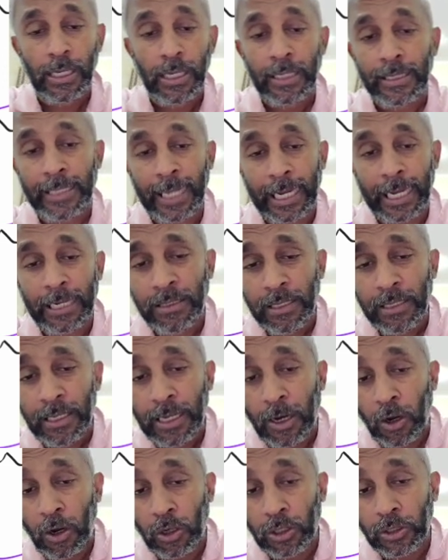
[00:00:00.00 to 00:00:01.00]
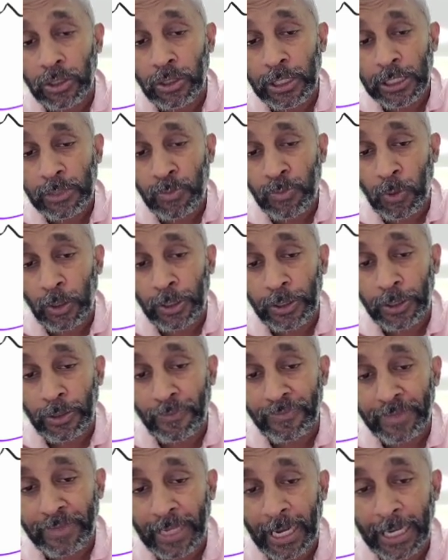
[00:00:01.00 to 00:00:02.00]
then on this point
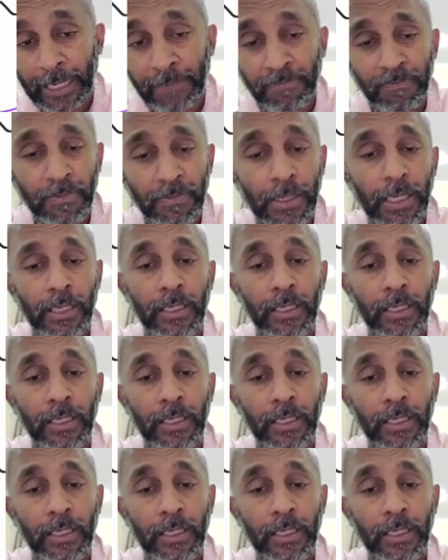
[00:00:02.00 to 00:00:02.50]
of time,